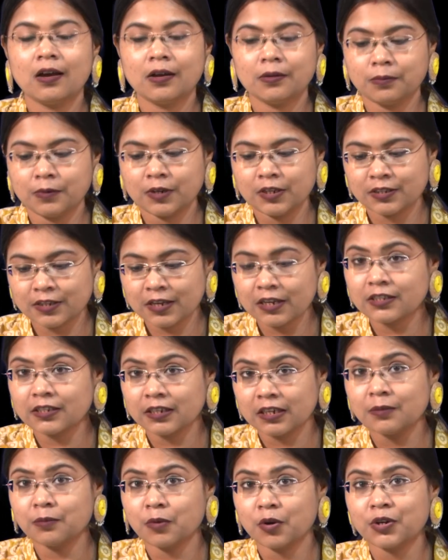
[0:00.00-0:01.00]
discussing
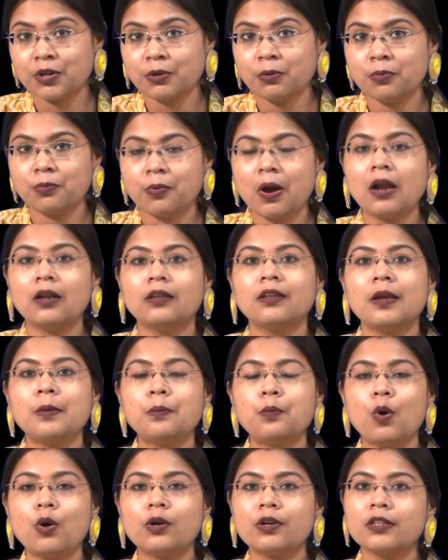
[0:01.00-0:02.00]
in module 1 the
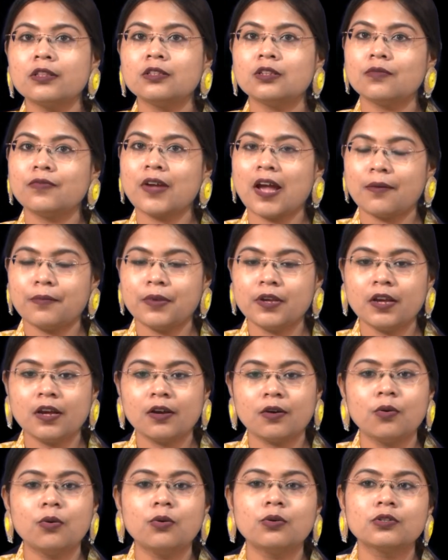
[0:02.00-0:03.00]
importance of having a
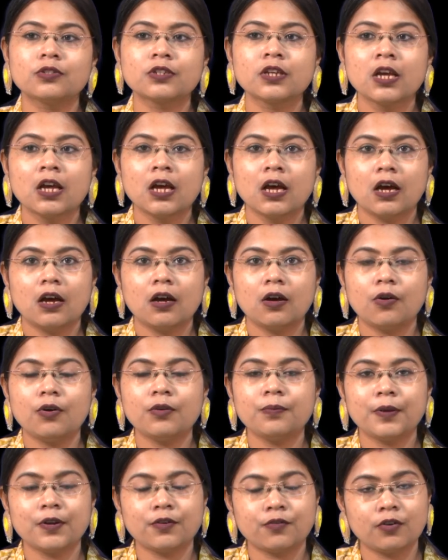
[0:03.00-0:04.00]
course
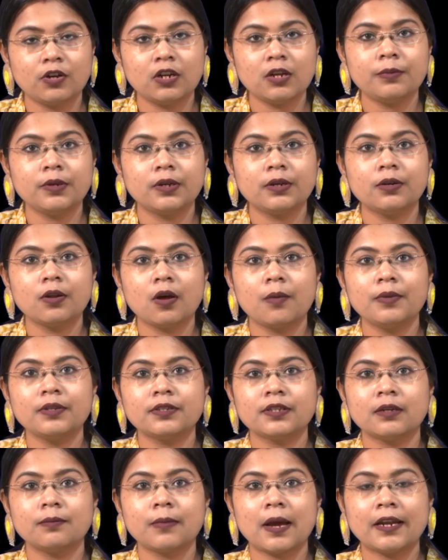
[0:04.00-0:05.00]
on petroleum economics
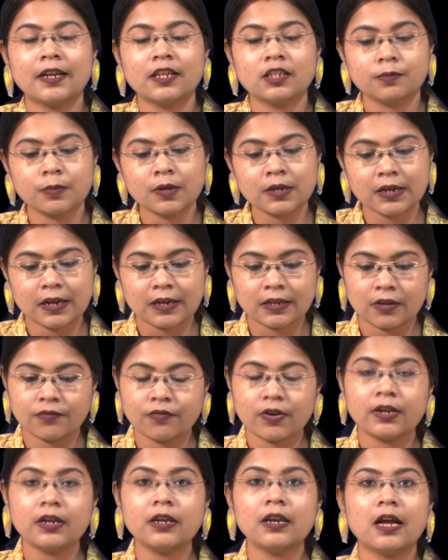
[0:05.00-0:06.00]
and management, and the
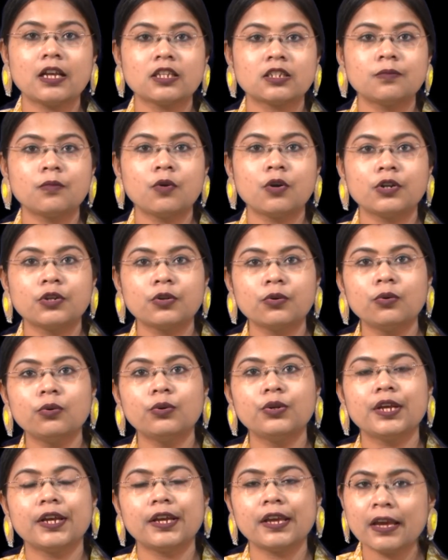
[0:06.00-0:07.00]
very last module
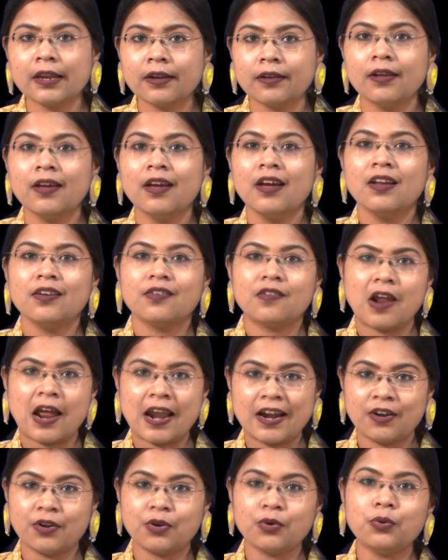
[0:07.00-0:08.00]
we again
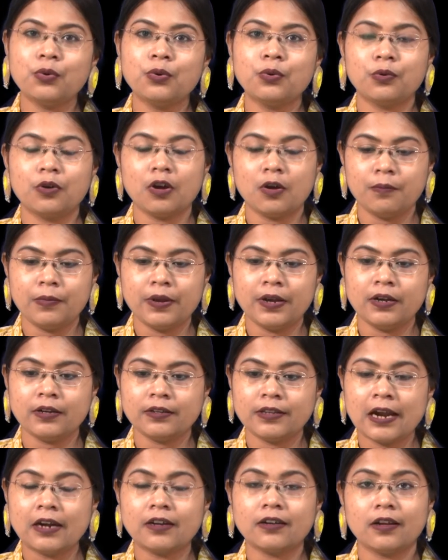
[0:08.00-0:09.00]
tried to build
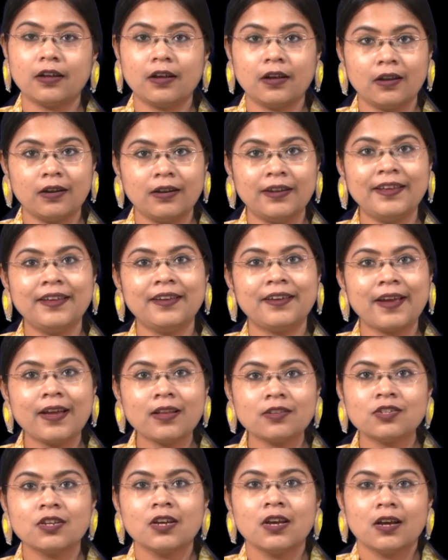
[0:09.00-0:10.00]
that
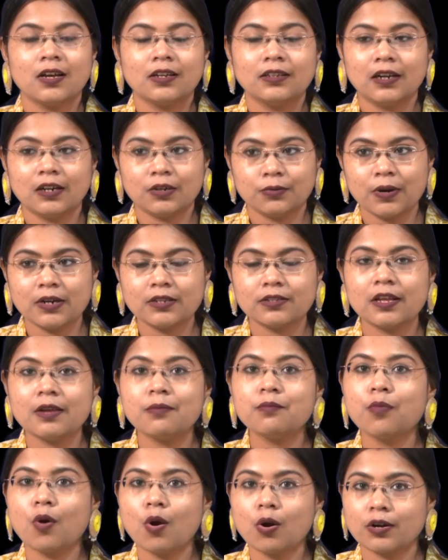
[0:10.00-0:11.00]
linkage, that what is the
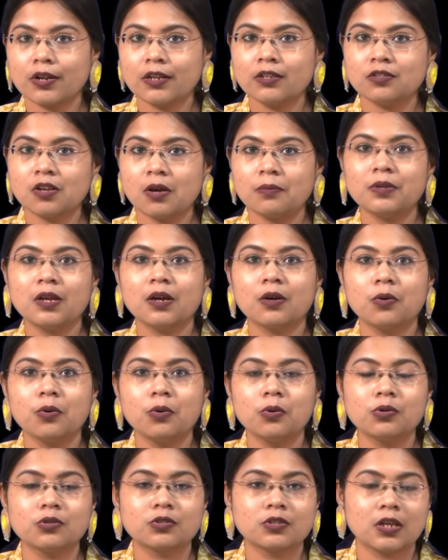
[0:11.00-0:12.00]
importance of the
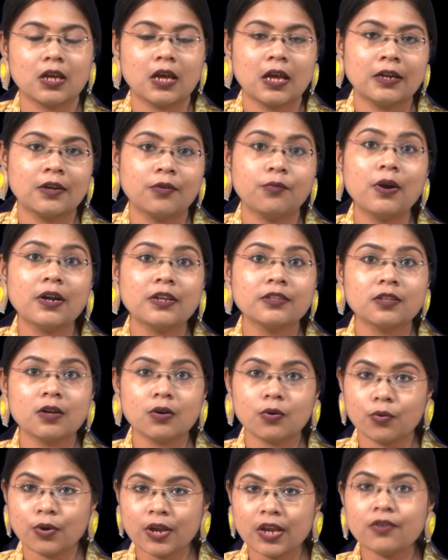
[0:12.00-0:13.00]
course and what is the way